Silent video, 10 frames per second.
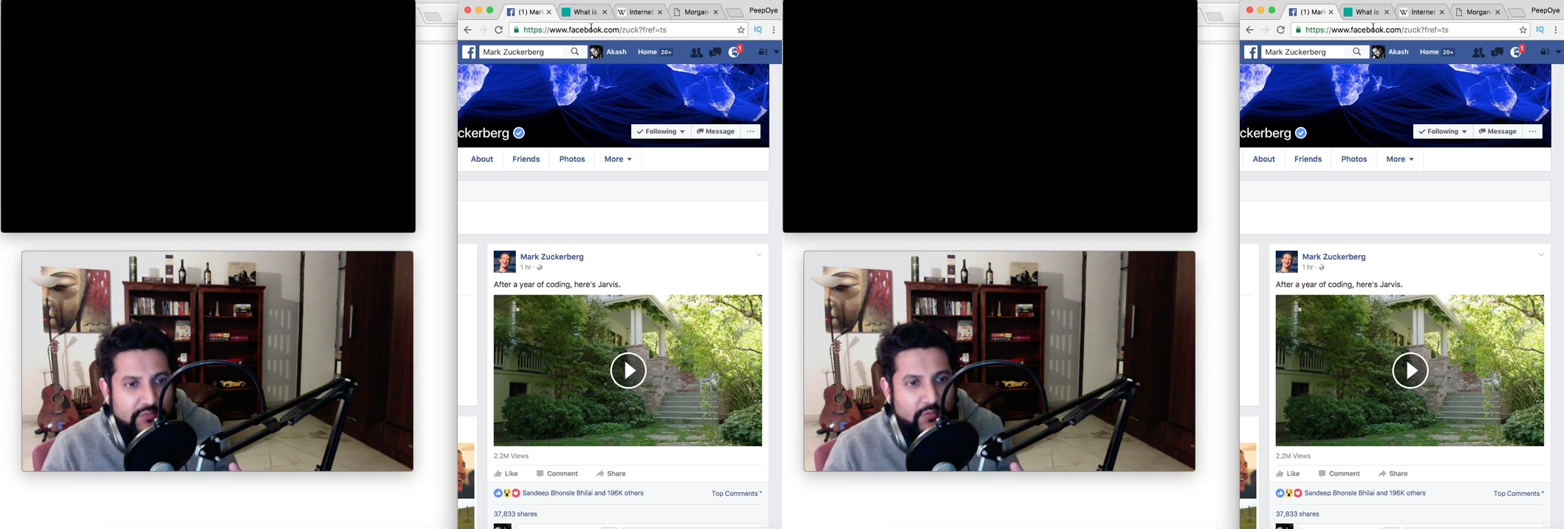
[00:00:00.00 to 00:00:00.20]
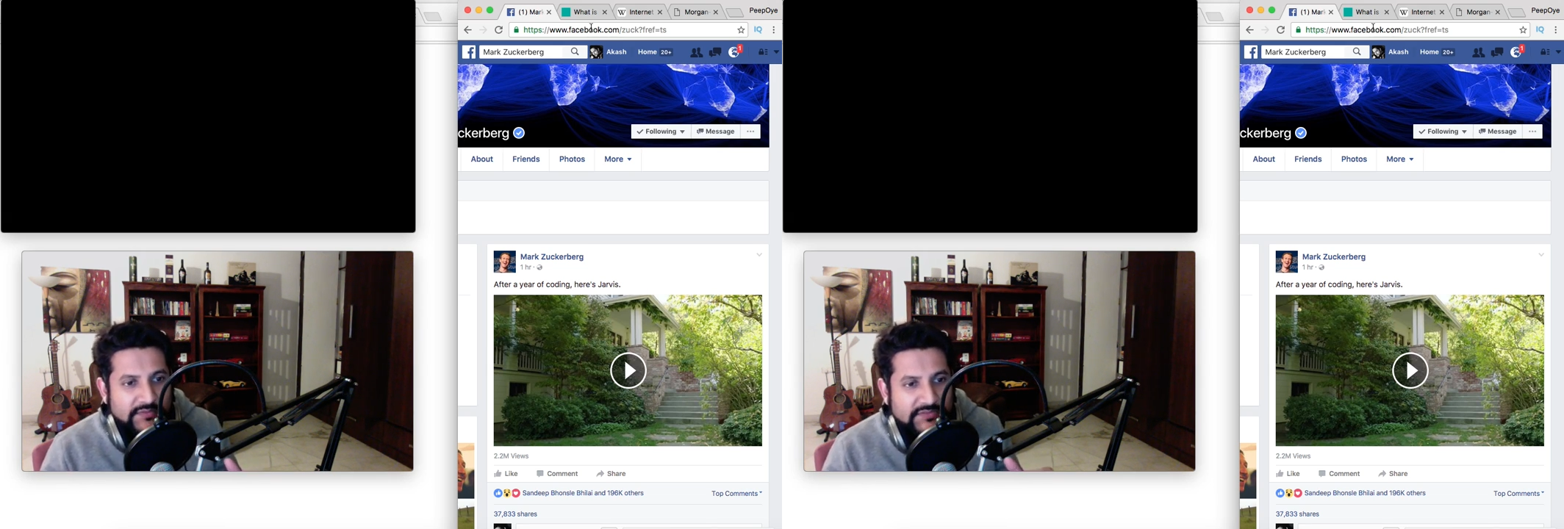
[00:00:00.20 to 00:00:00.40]

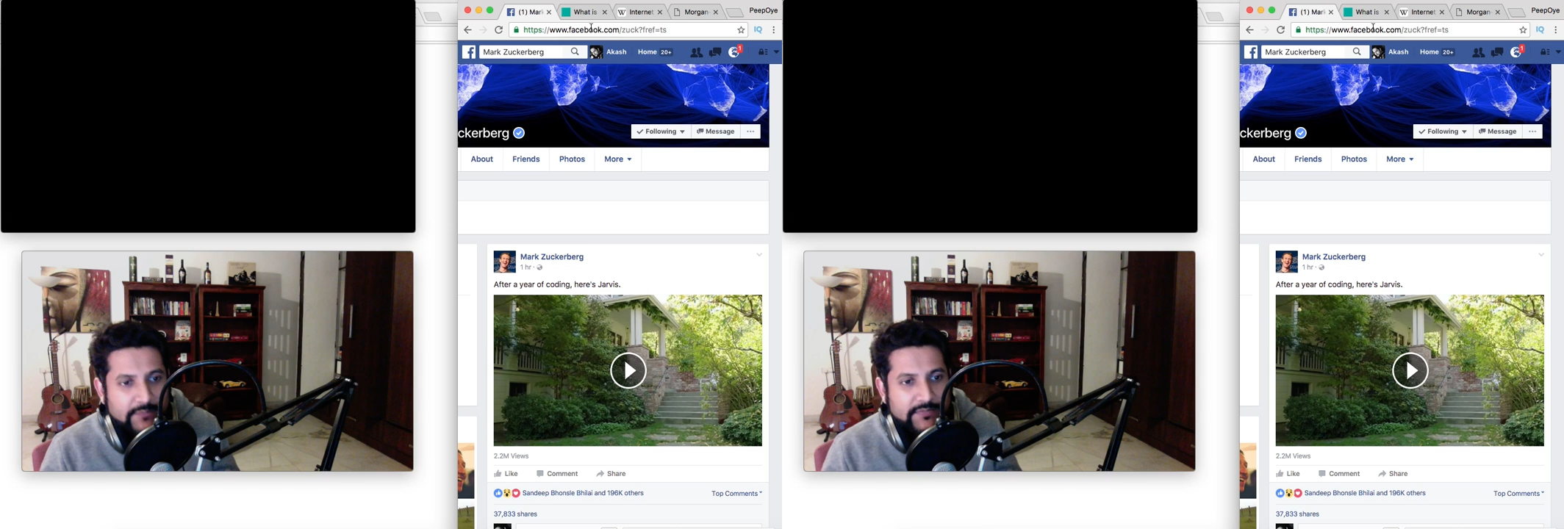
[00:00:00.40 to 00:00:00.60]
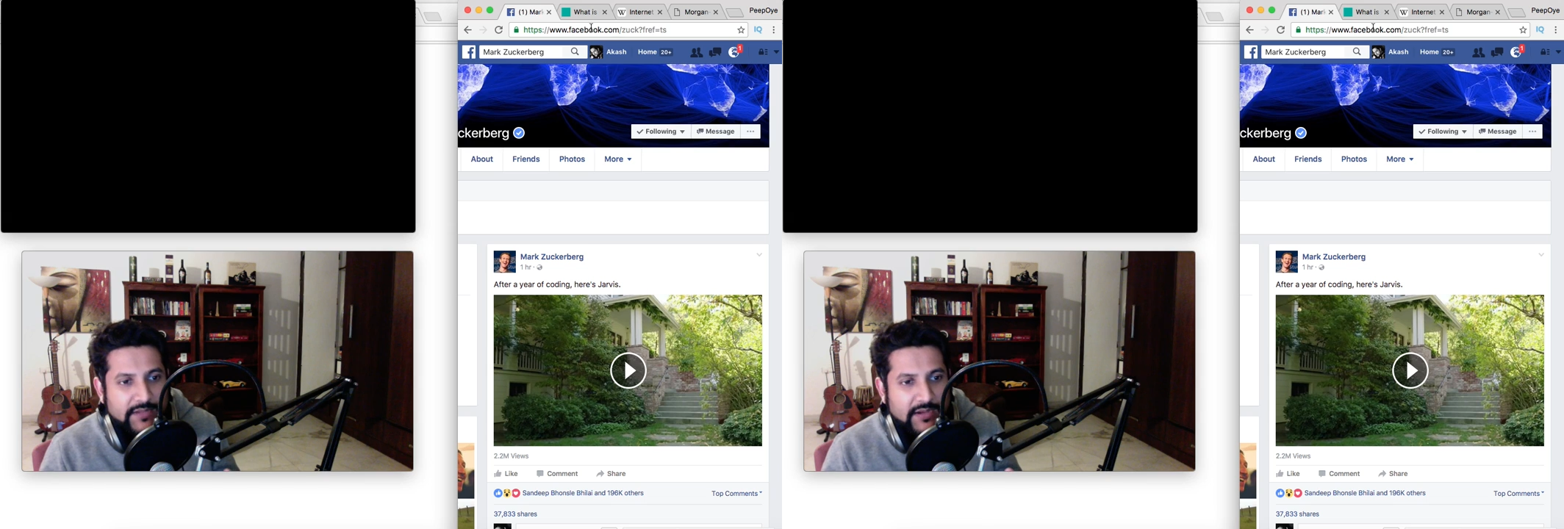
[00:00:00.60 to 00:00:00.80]

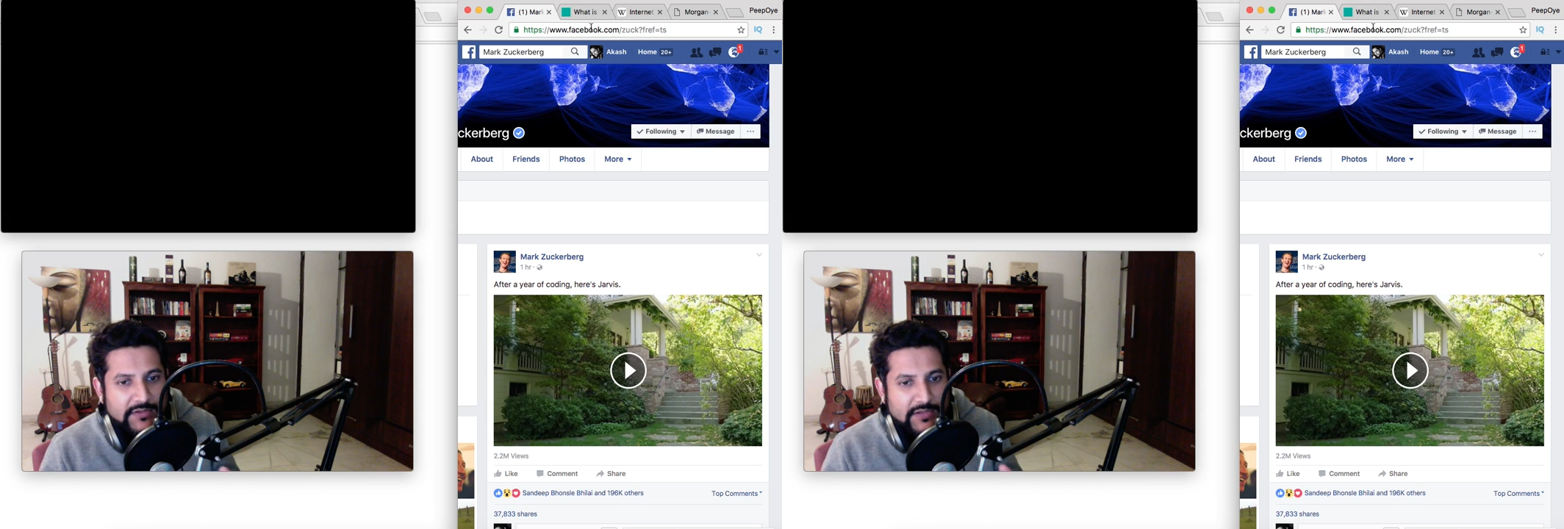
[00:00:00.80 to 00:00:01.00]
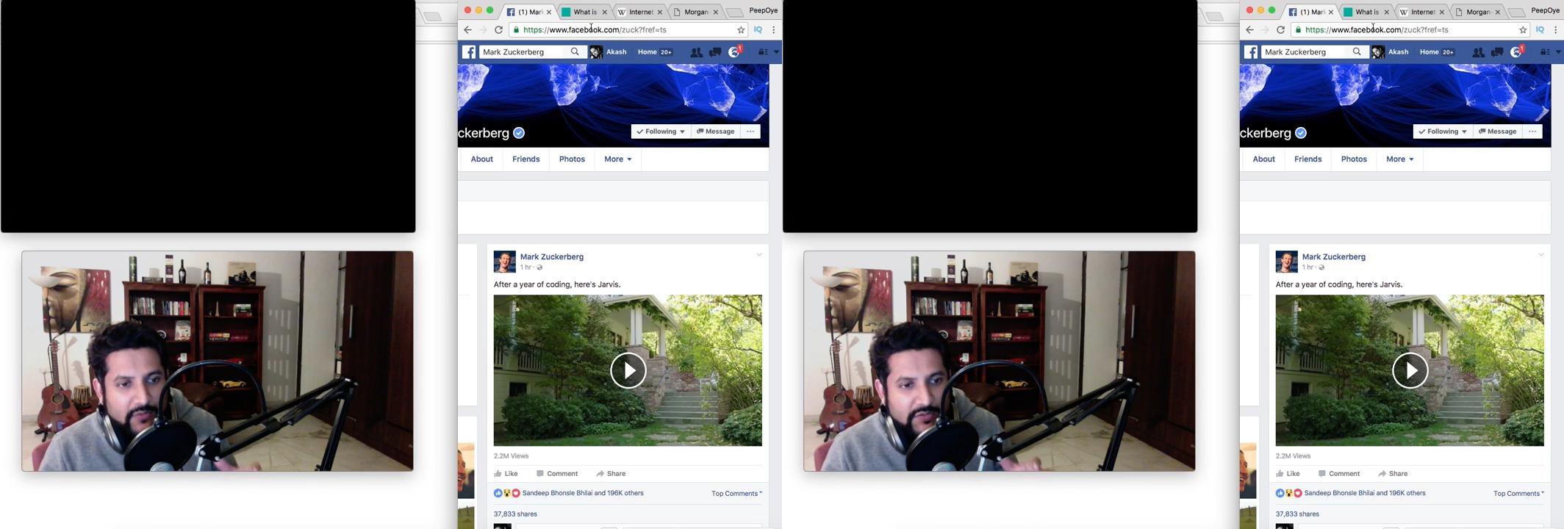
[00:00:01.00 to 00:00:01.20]
concept and
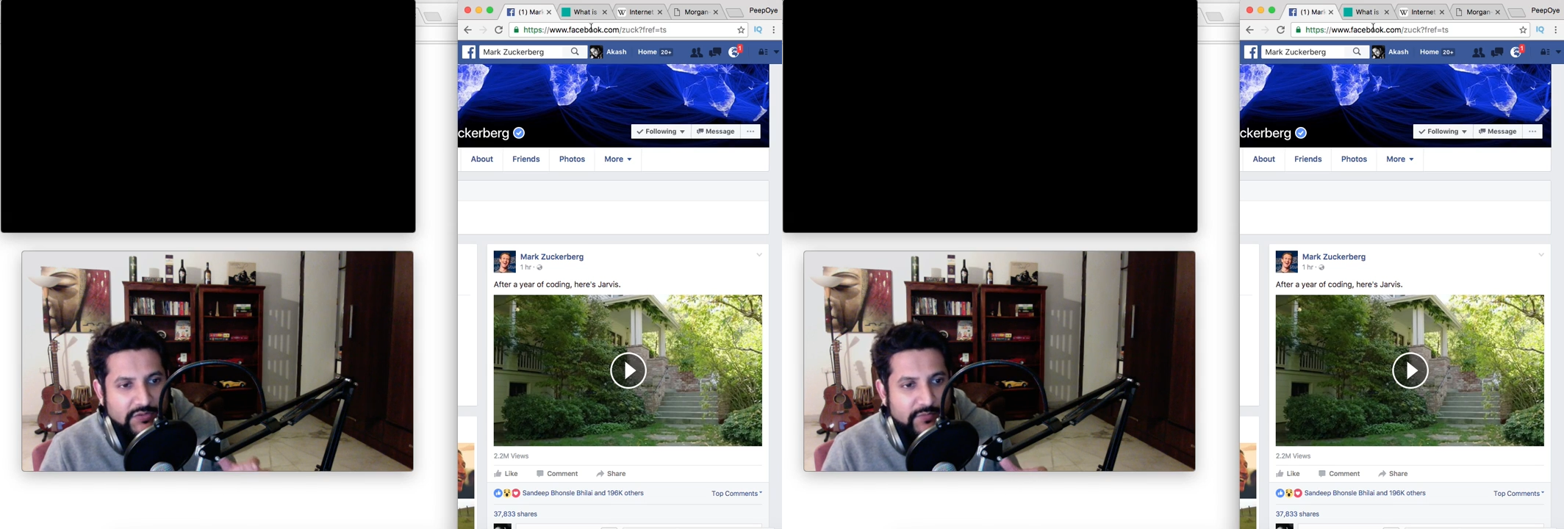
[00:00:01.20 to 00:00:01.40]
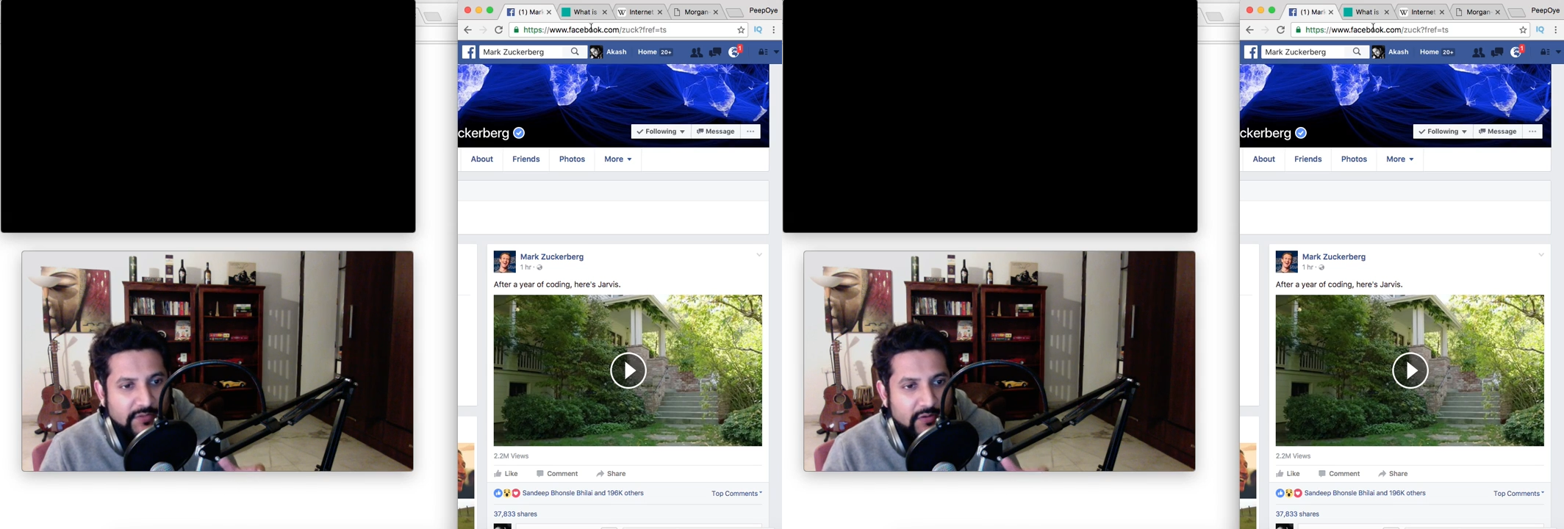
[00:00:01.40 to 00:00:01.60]
technology of
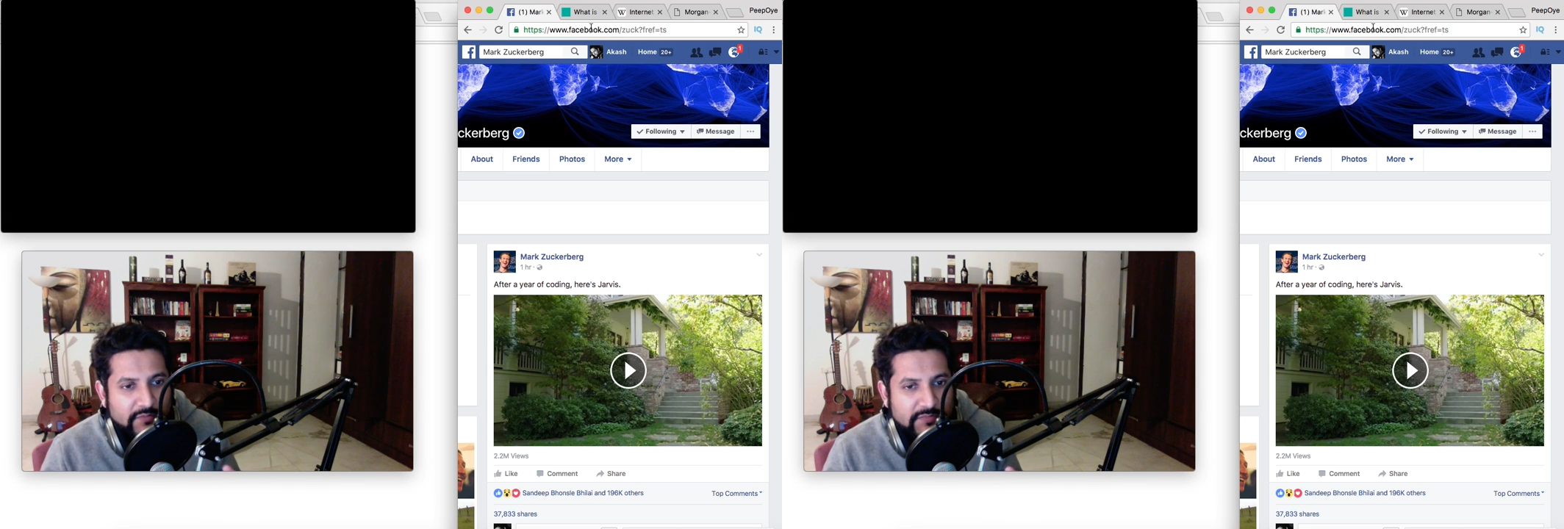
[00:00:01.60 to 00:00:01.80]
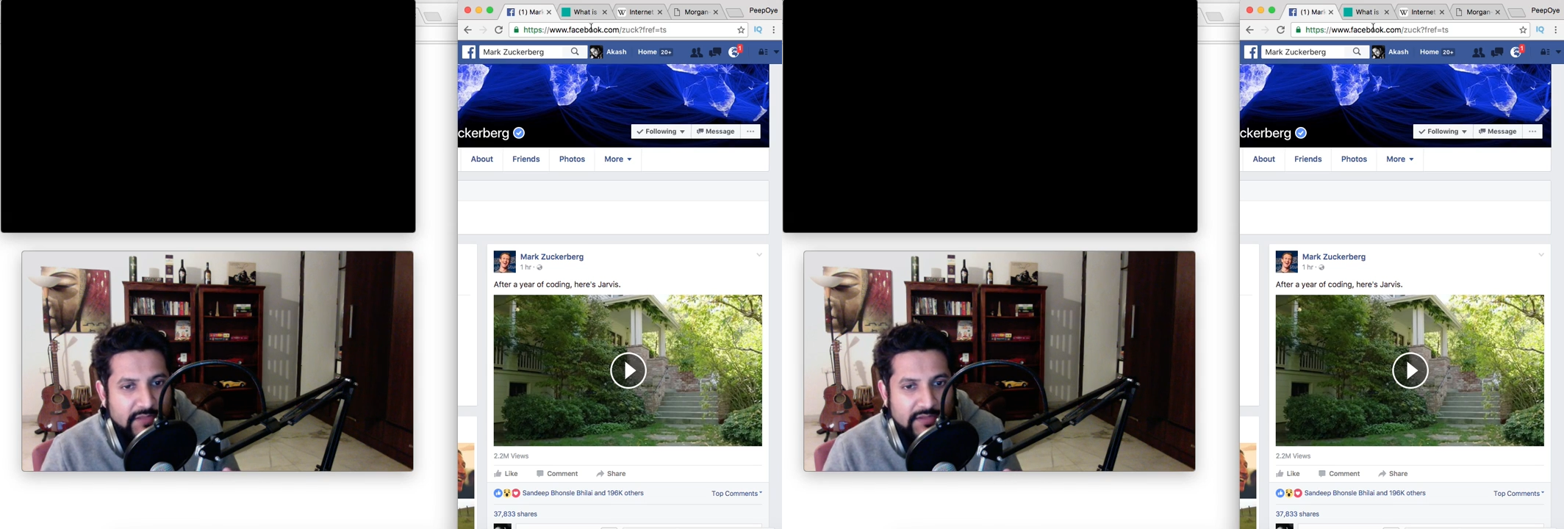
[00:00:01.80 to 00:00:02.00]
Internet of
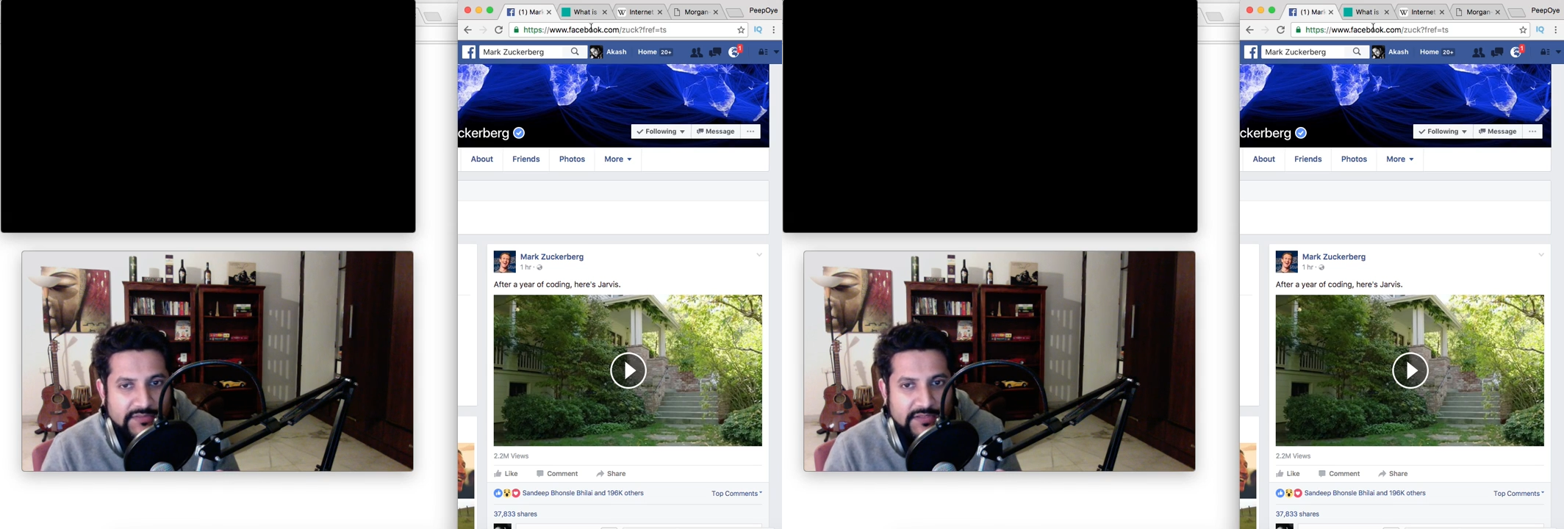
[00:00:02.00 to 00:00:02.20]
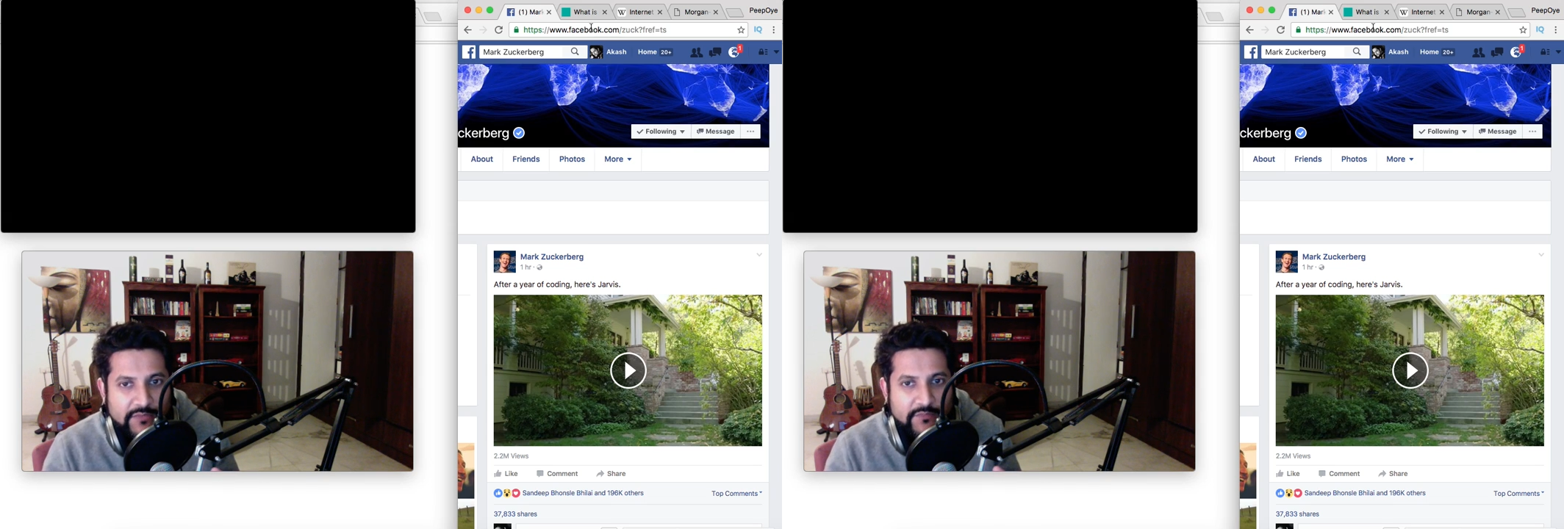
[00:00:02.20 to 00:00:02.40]
Things
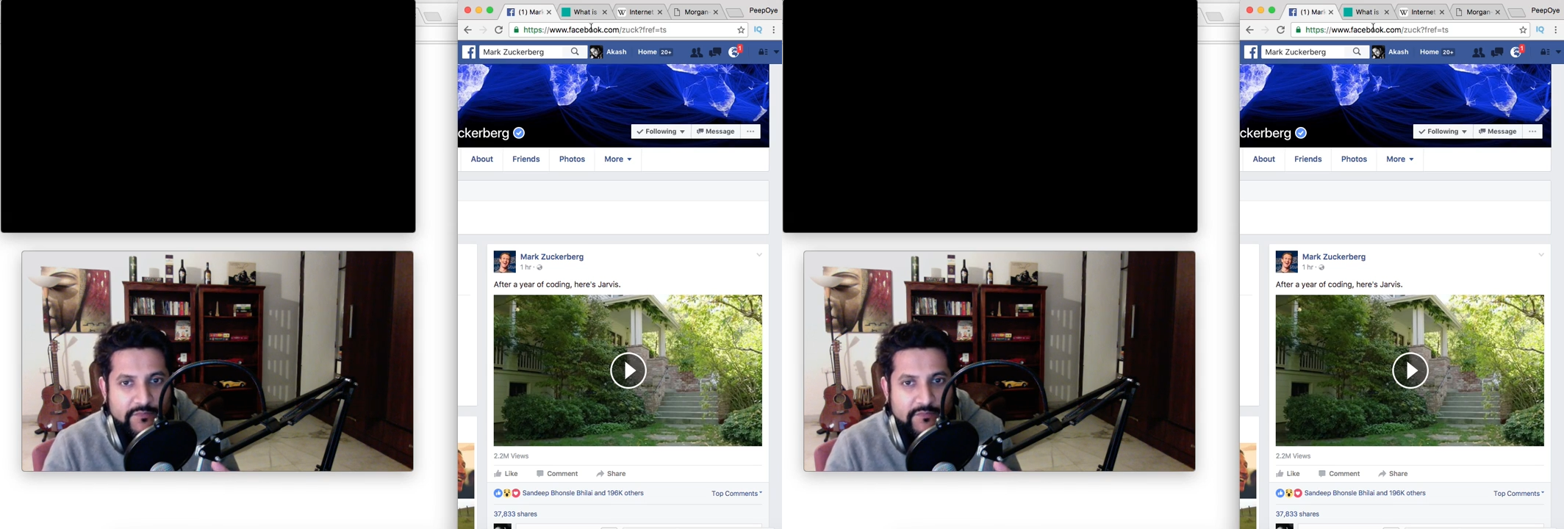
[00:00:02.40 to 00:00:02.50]
in a